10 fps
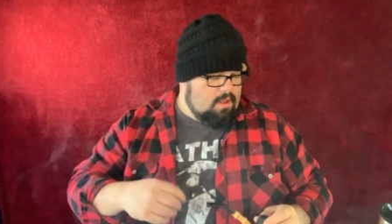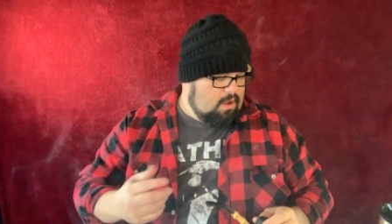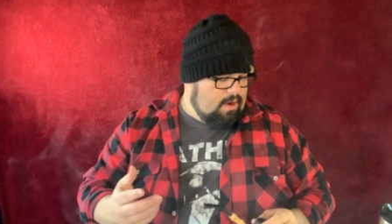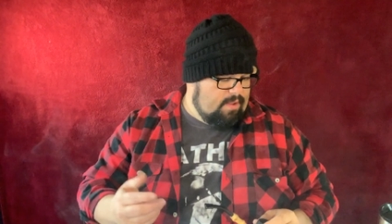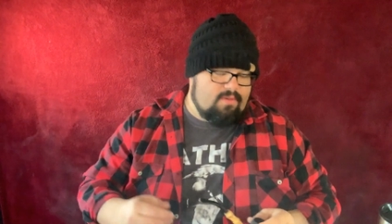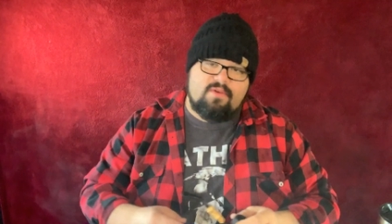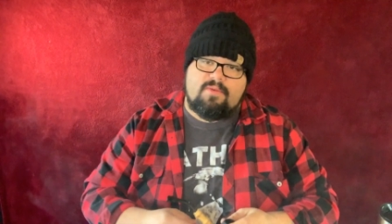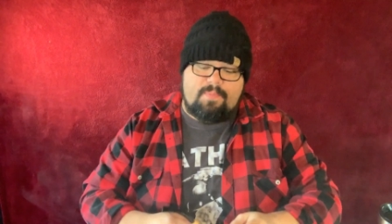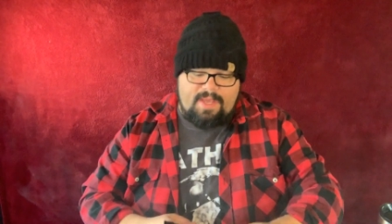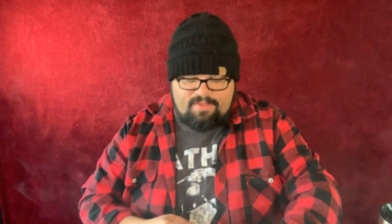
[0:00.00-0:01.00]
All right, so
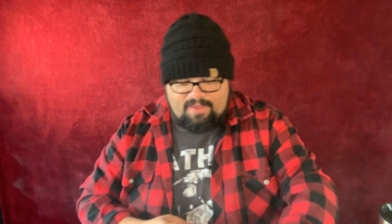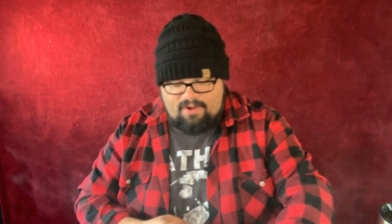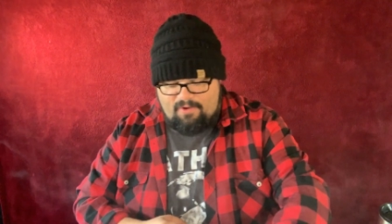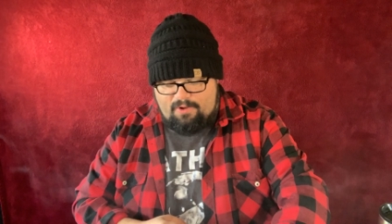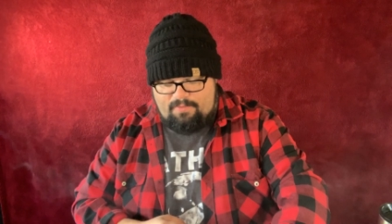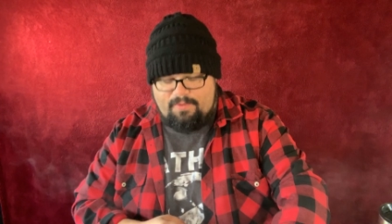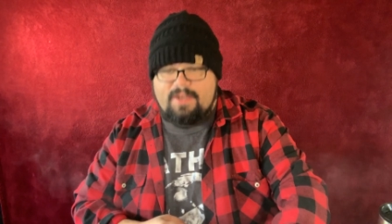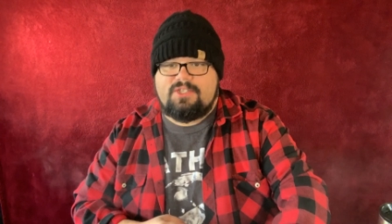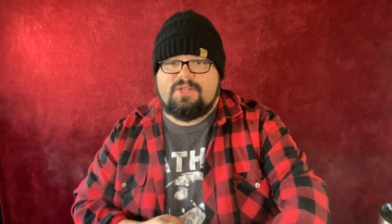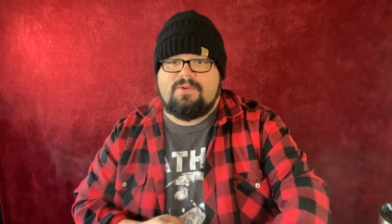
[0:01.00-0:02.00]
the piece I wrote, when
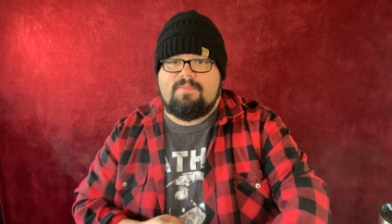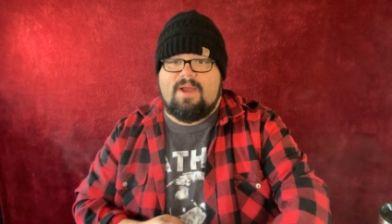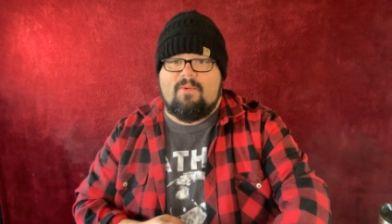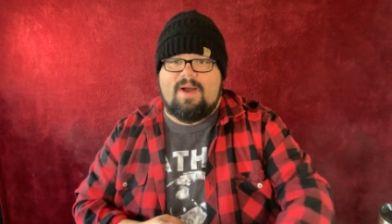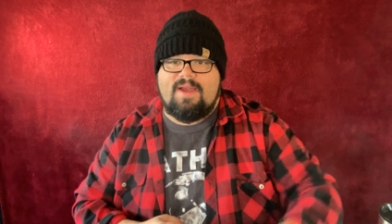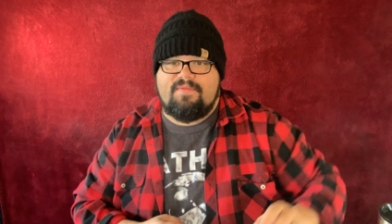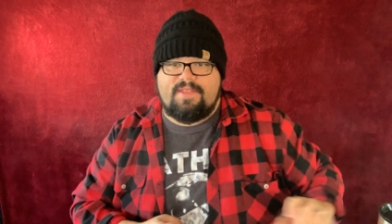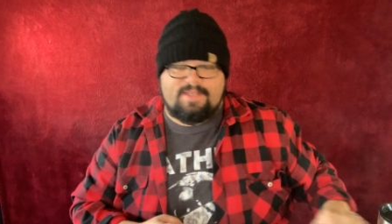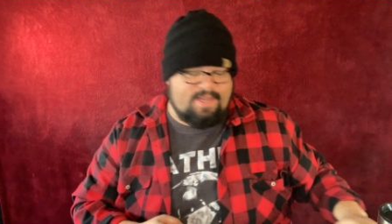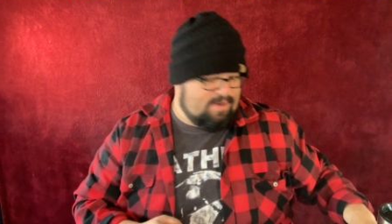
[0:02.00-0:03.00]
I showed my wife
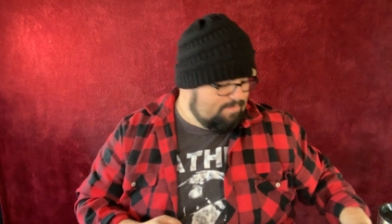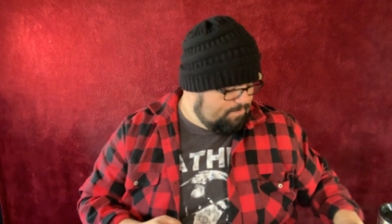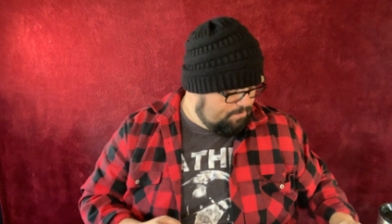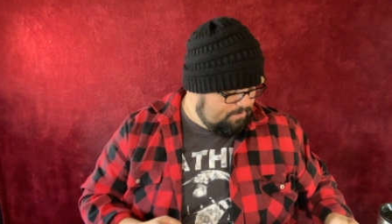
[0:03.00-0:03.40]
the tin,